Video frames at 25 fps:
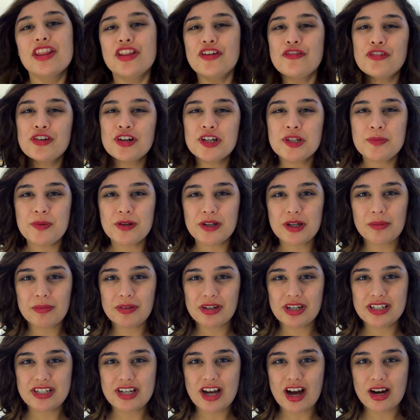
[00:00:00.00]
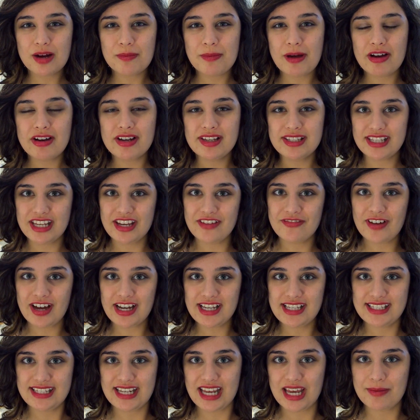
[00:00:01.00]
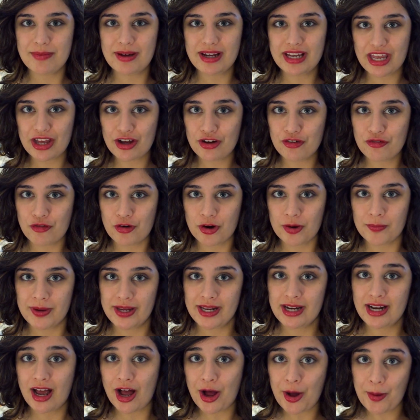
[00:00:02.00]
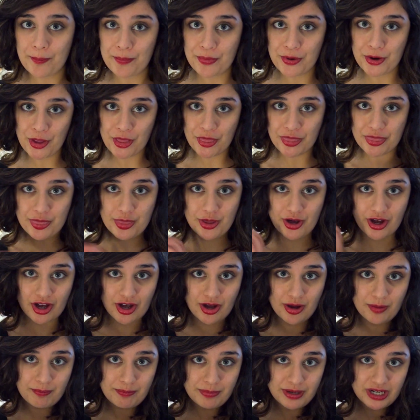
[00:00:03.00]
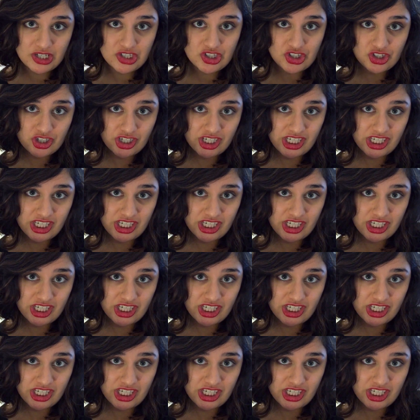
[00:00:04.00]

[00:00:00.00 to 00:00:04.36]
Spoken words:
The first book I'm going to talk about is If I Stay by Gayle Forman. I'll put the picture